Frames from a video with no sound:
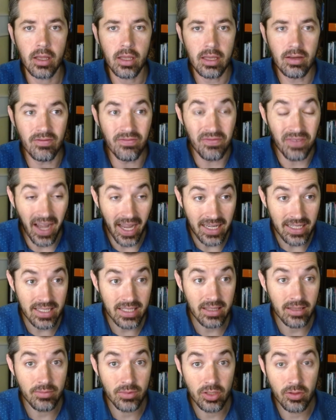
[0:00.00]

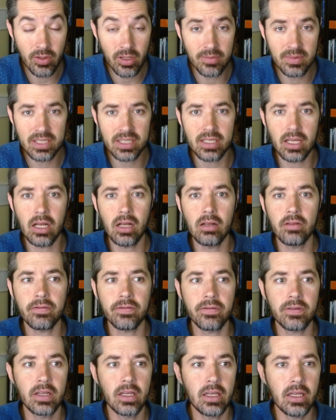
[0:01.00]
invites them to
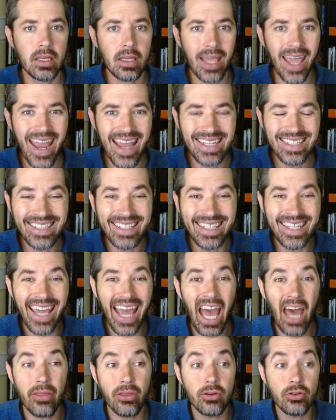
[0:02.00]
himself, and
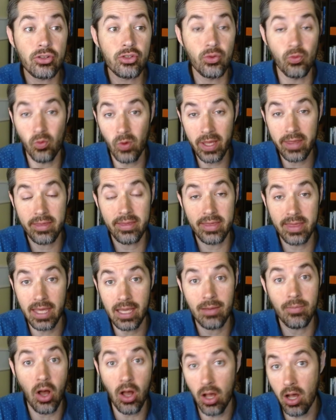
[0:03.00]
gathers with
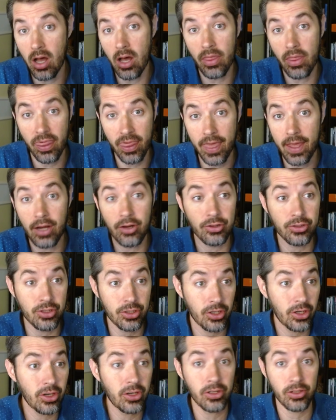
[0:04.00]
them on their
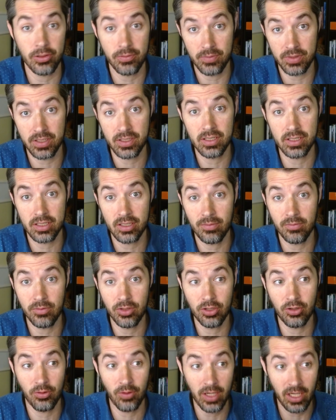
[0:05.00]
terms to some
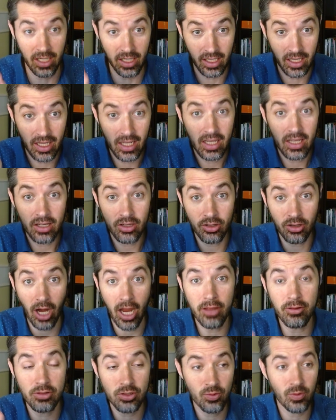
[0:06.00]
degree,
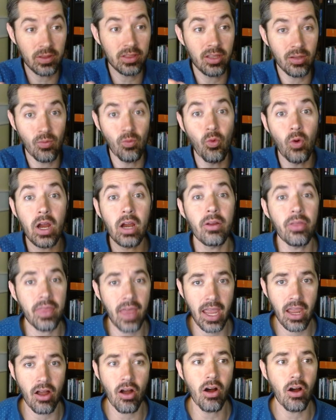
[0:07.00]
gathers with them where
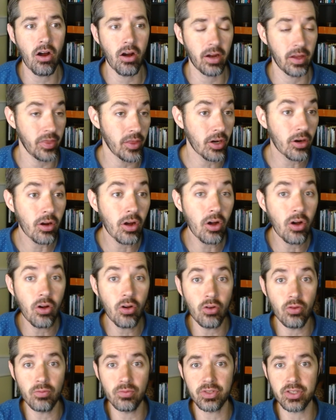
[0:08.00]
they are in their
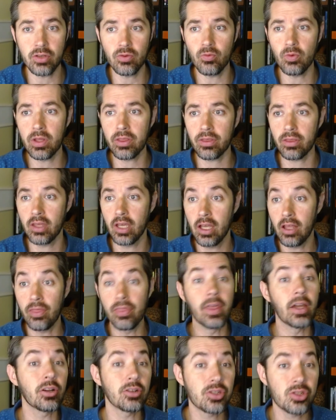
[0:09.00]
homes and with
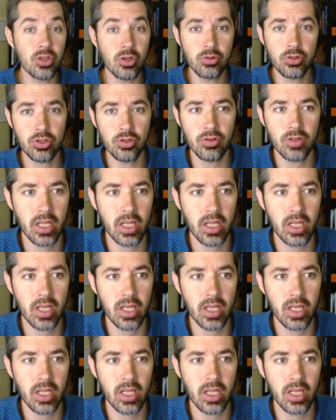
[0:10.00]
their social